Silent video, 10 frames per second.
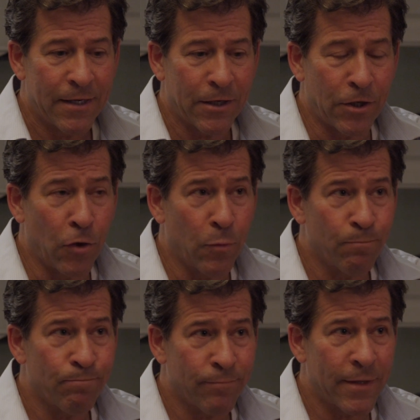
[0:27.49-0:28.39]
You know,
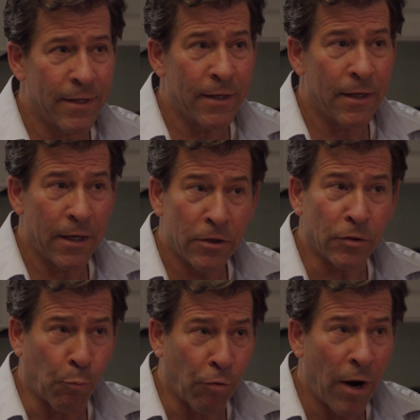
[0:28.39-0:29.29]
it's
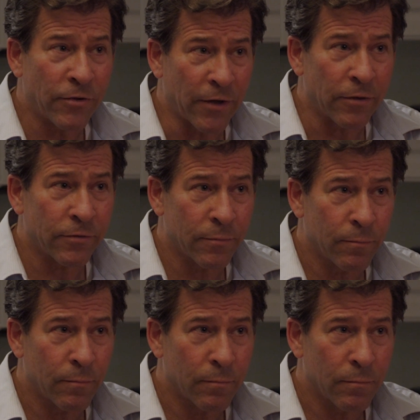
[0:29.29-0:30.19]
a process.
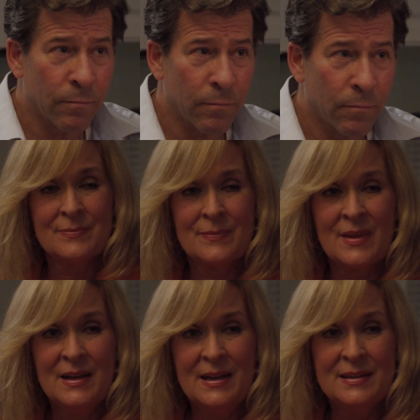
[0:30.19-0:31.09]

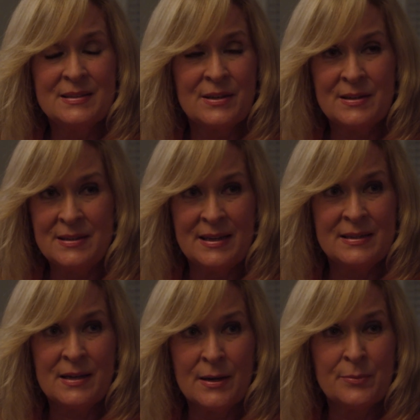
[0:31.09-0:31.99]
It's going to
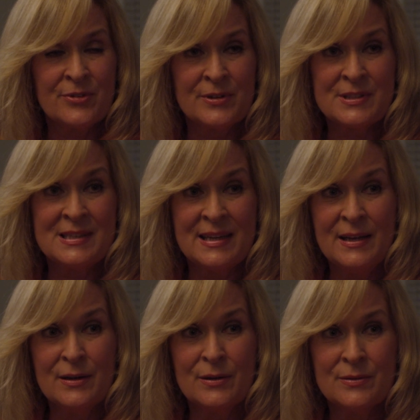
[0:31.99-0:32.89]
take time for us to
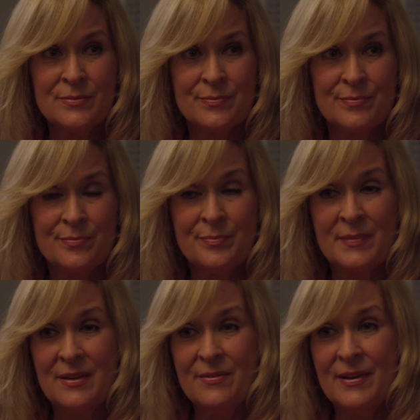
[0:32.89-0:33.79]
heal,
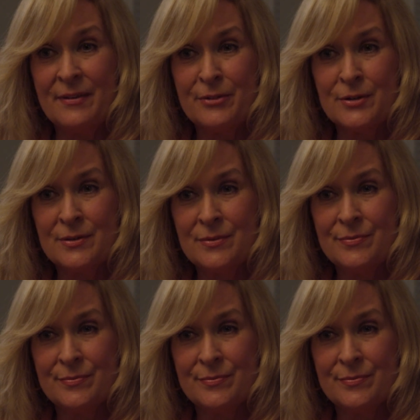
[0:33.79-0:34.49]
if ever.